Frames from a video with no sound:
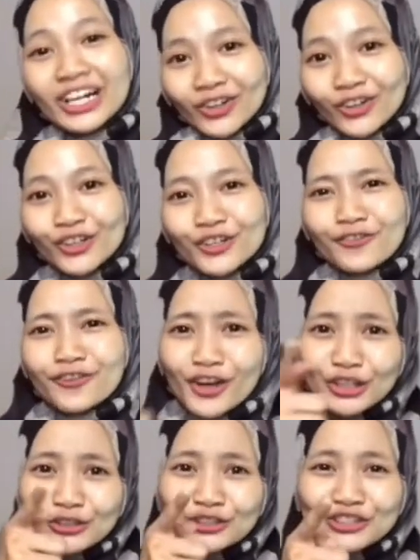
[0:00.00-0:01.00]
code for
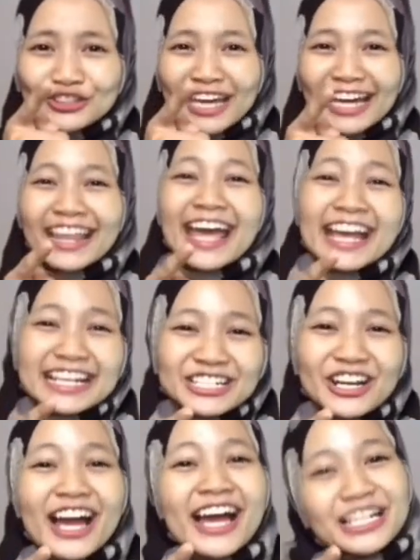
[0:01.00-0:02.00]
you to get
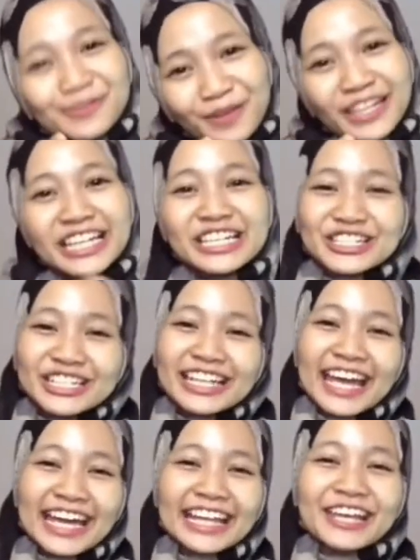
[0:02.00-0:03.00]
extra explanation
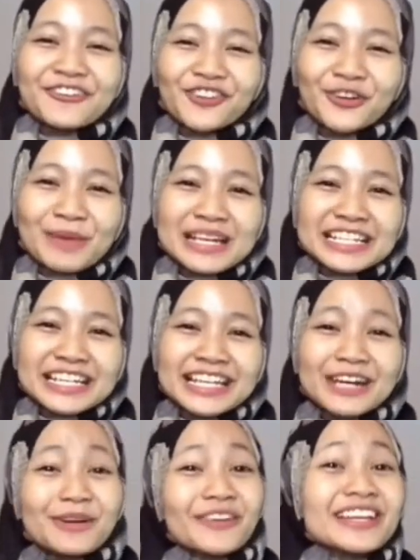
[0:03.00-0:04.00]
and information
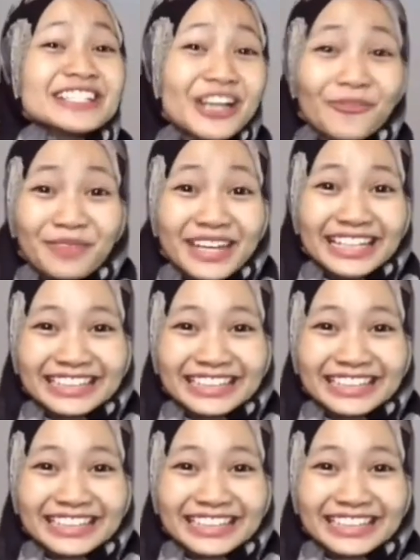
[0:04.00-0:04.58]
about this topic.